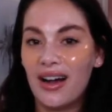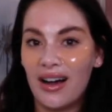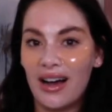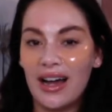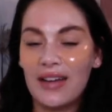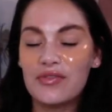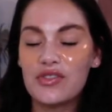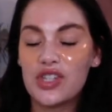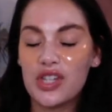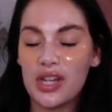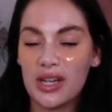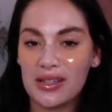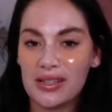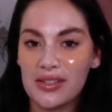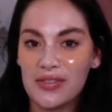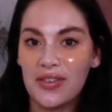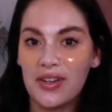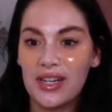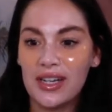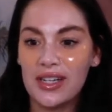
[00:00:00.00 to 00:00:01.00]
I've just
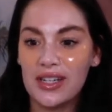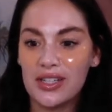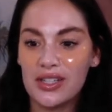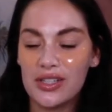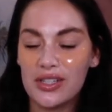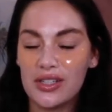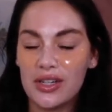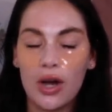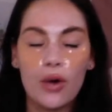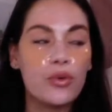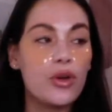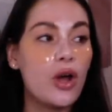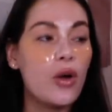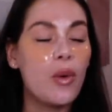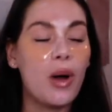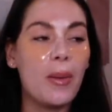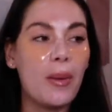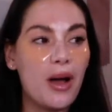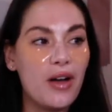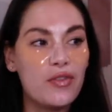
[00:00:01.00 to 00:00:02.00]
finished. Oh no,
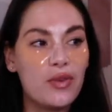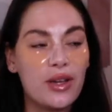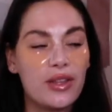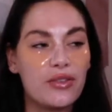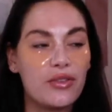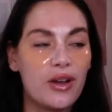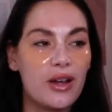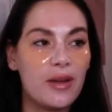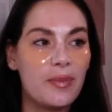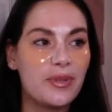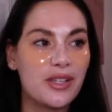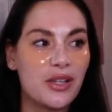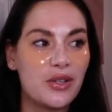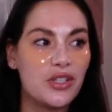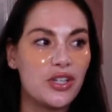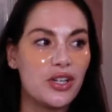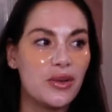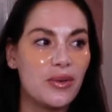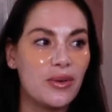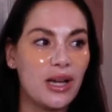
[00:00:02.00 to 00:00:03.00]
I'm halfway through episode
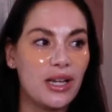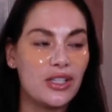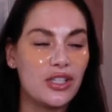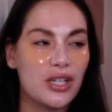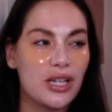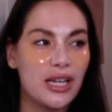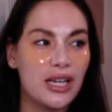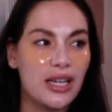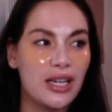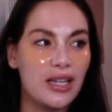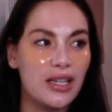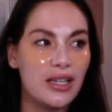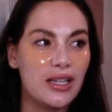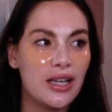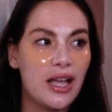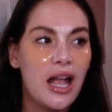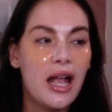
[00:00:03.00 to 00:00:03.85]
2 actually.